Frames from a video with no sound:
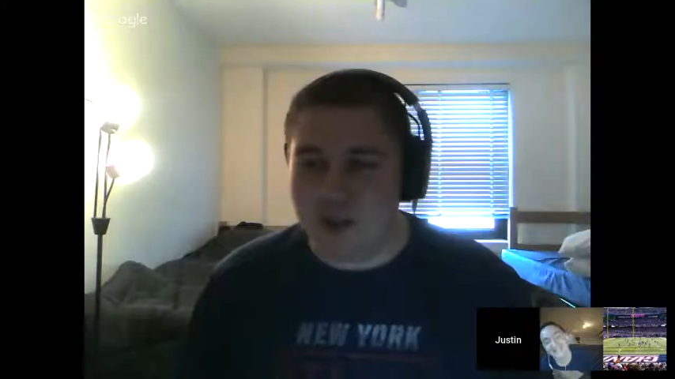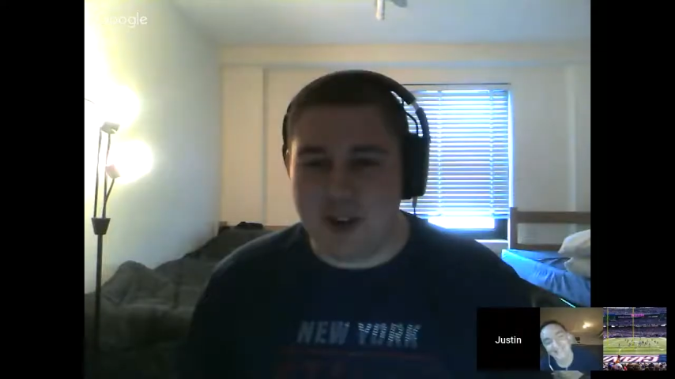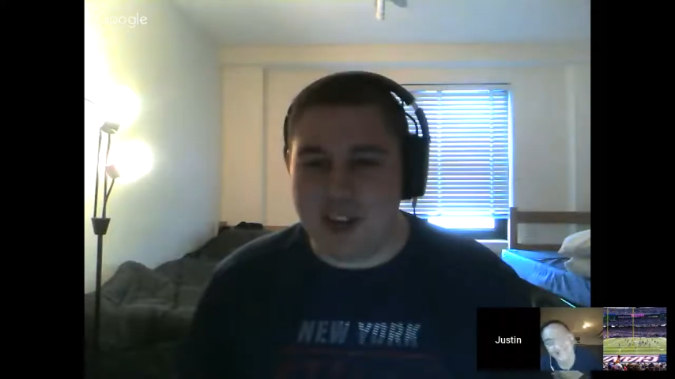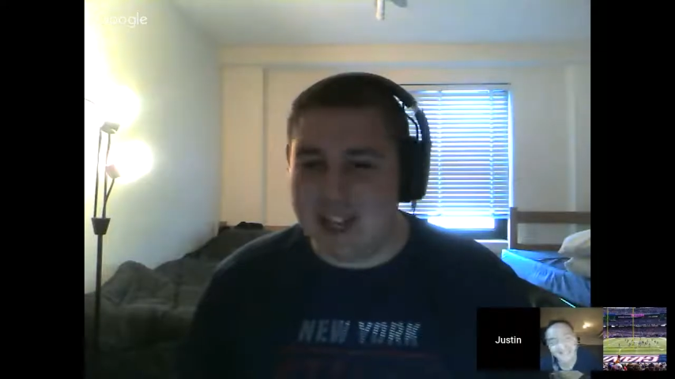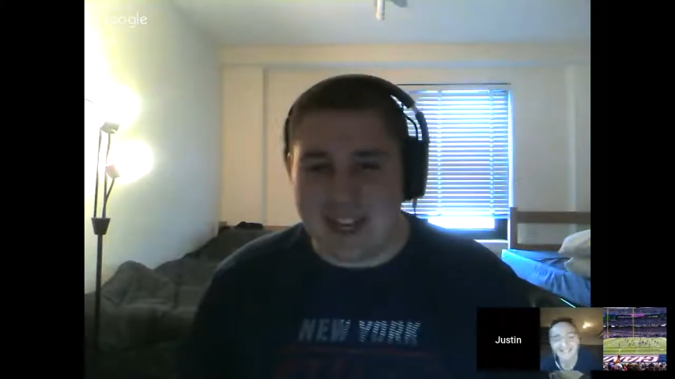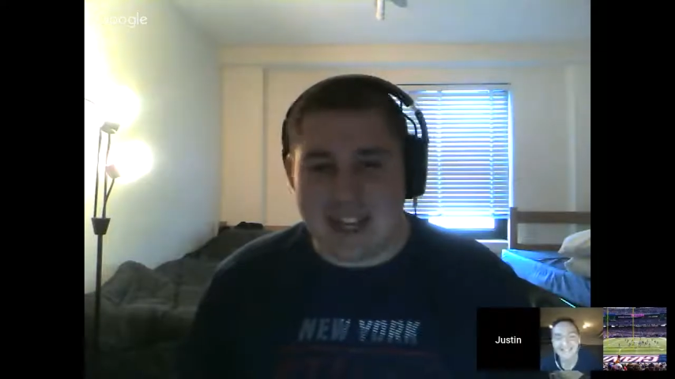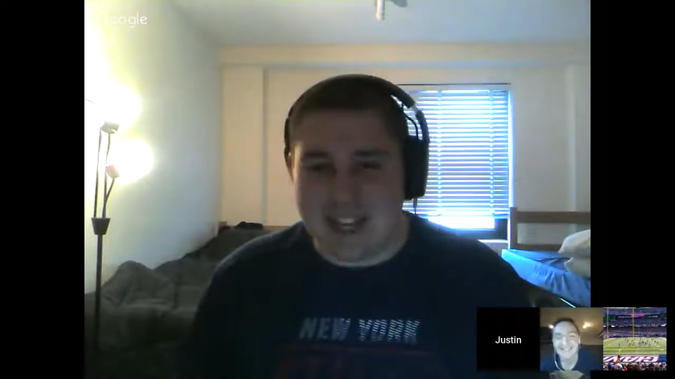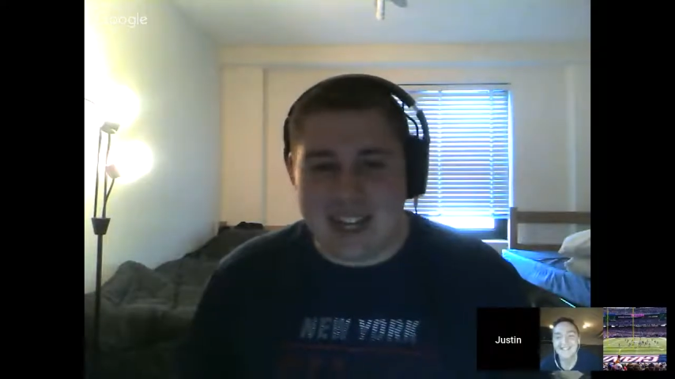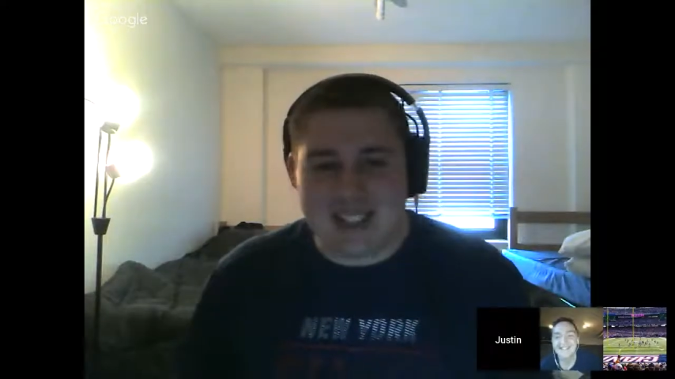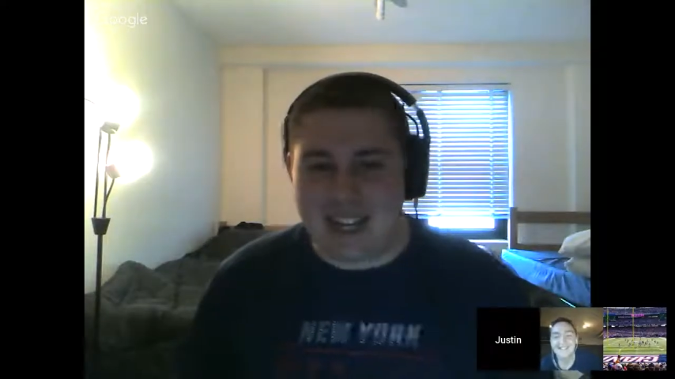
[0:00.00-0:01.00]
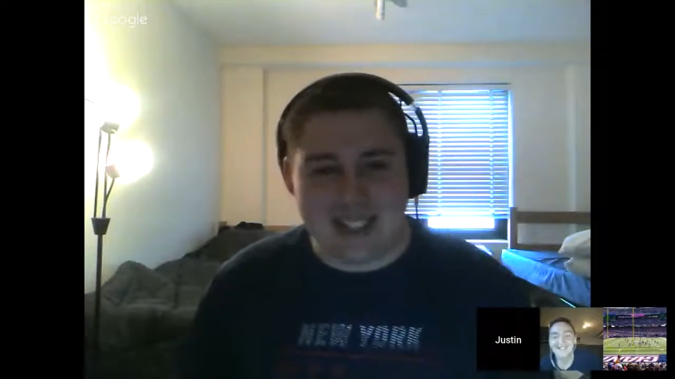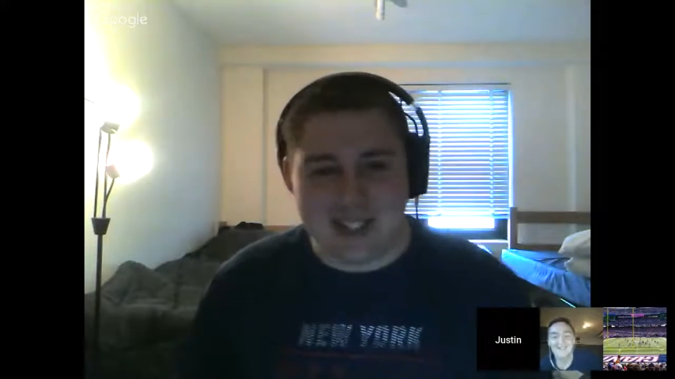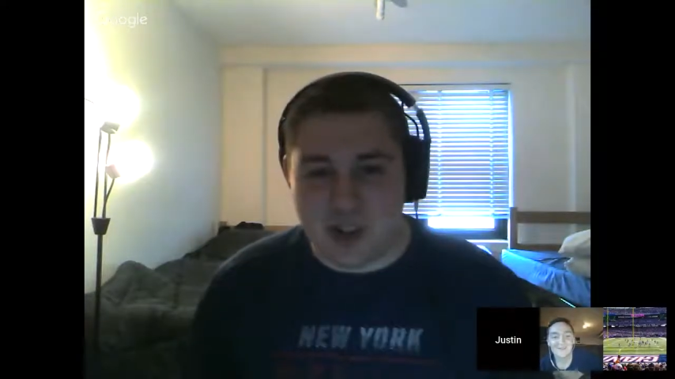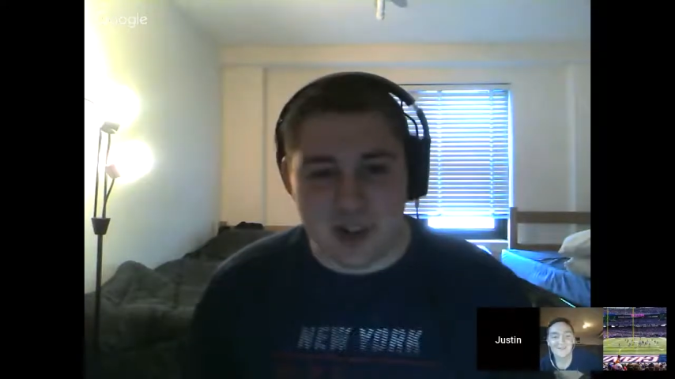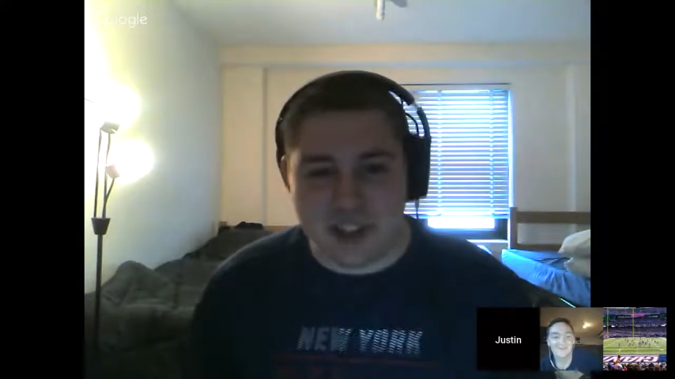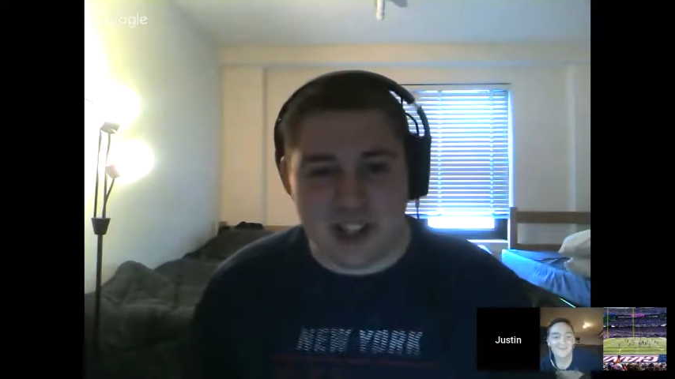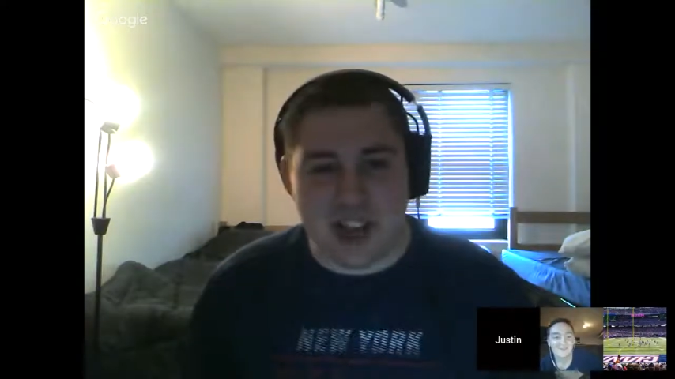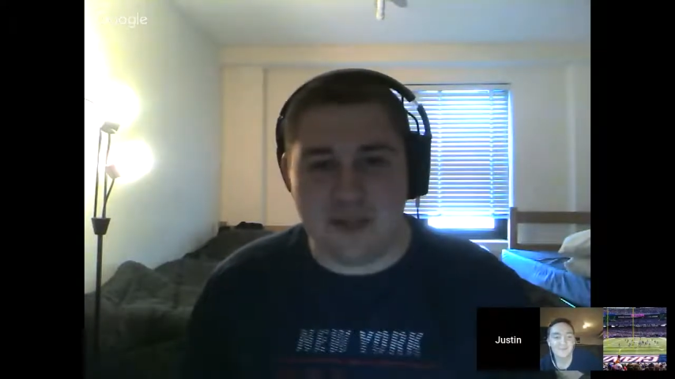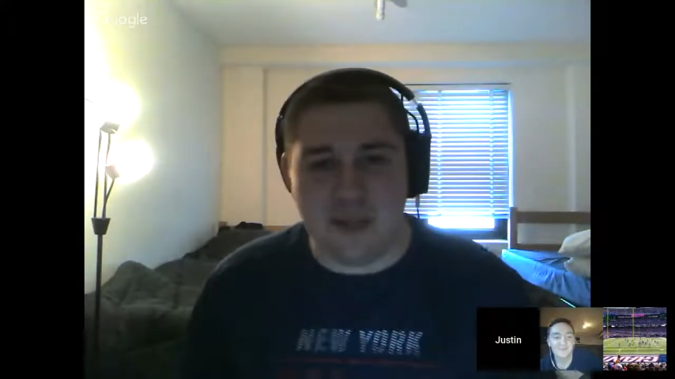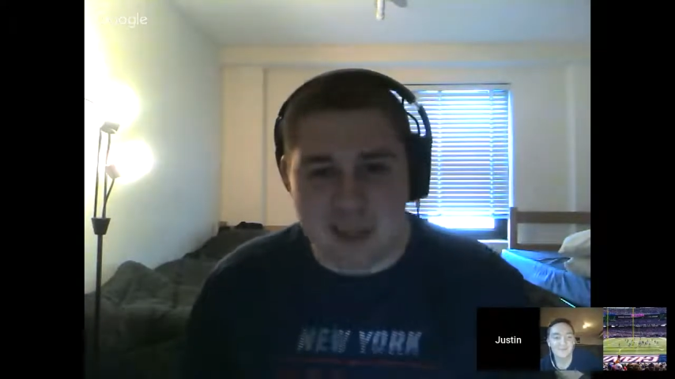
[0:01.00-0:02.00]
but I started to
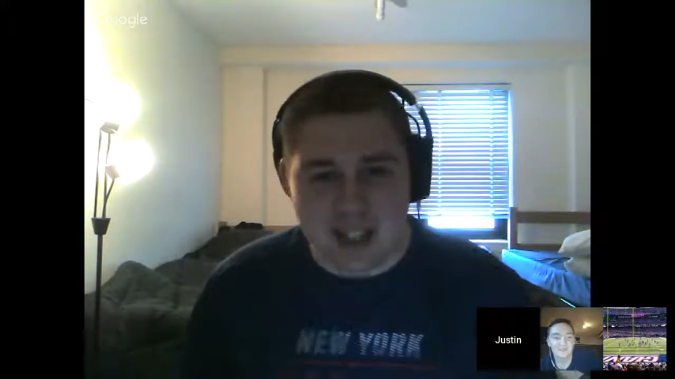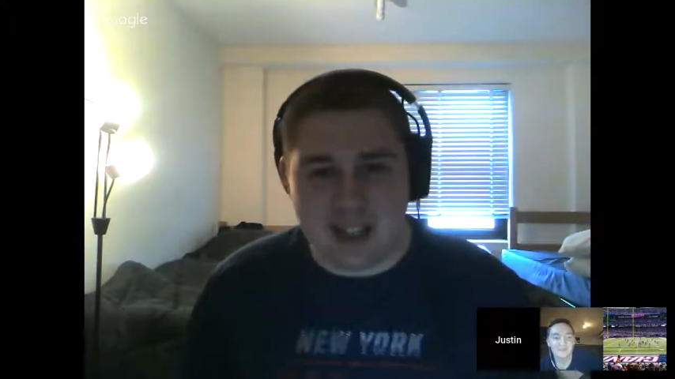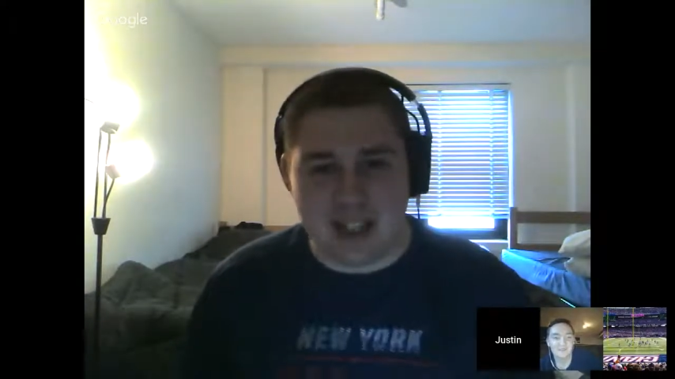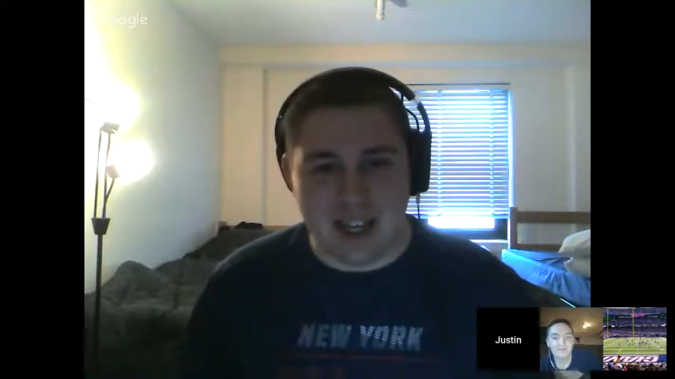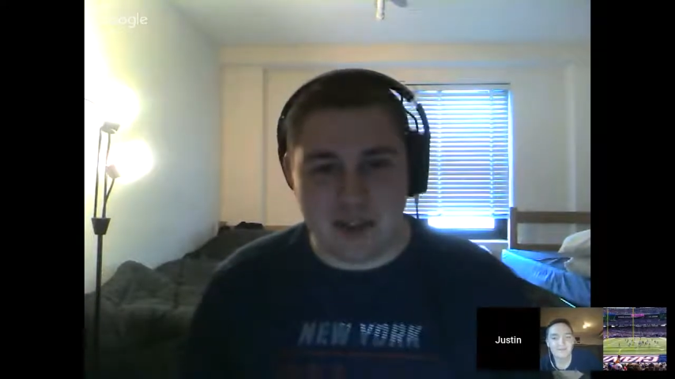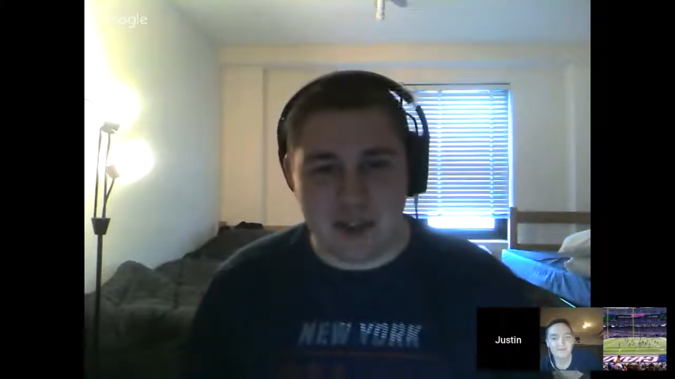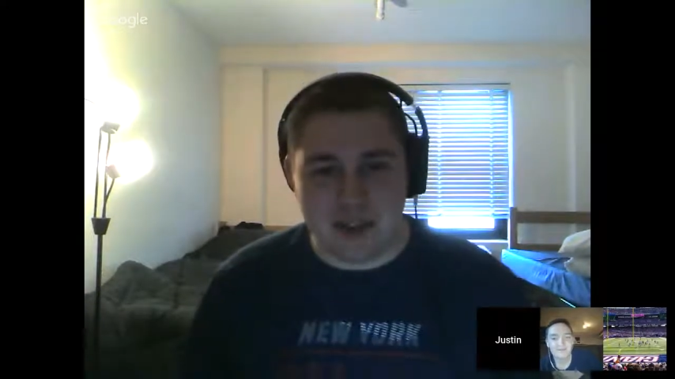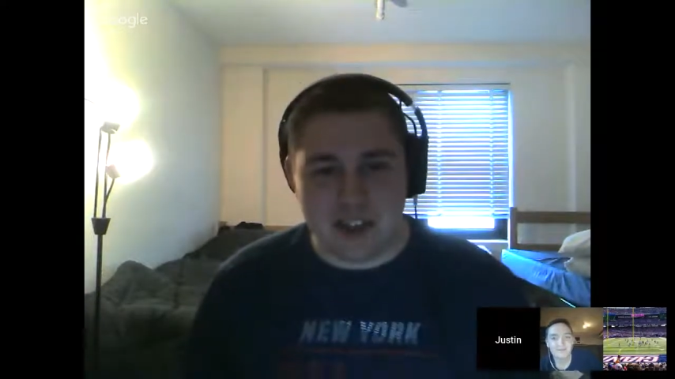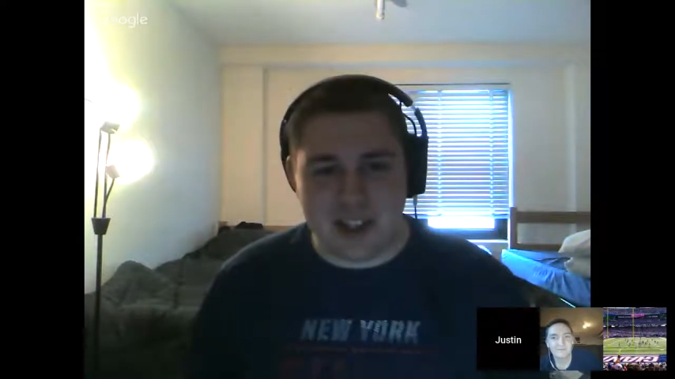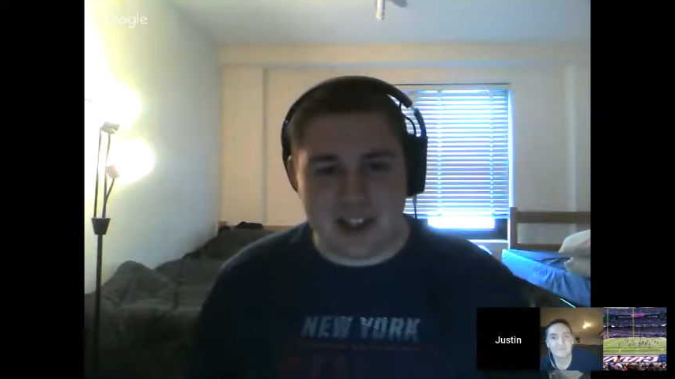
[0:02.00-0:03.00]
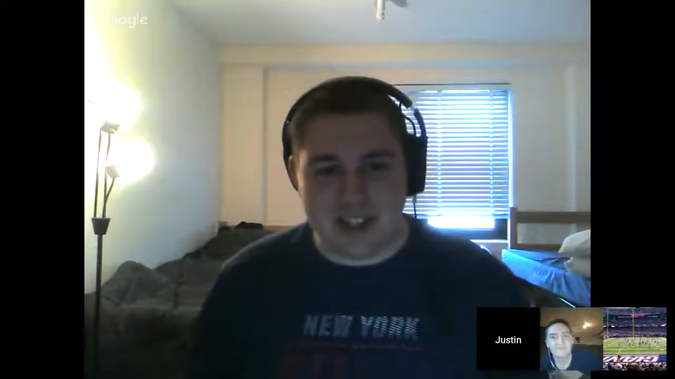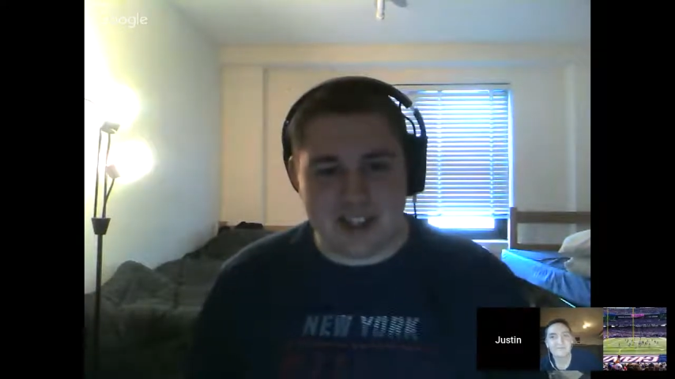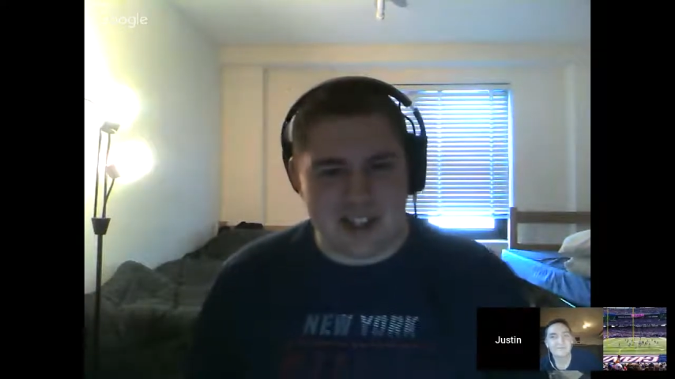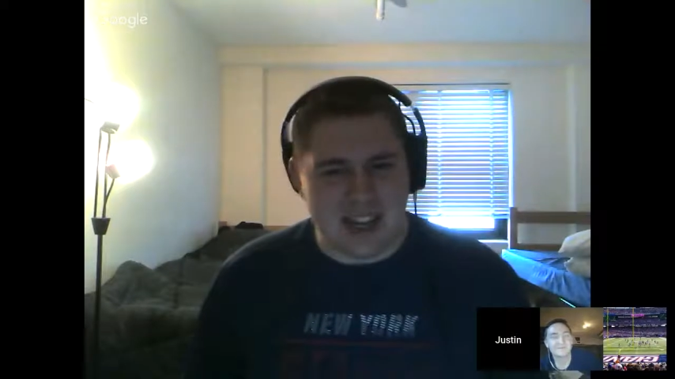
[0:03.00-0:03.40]
laugh immediately after you said that because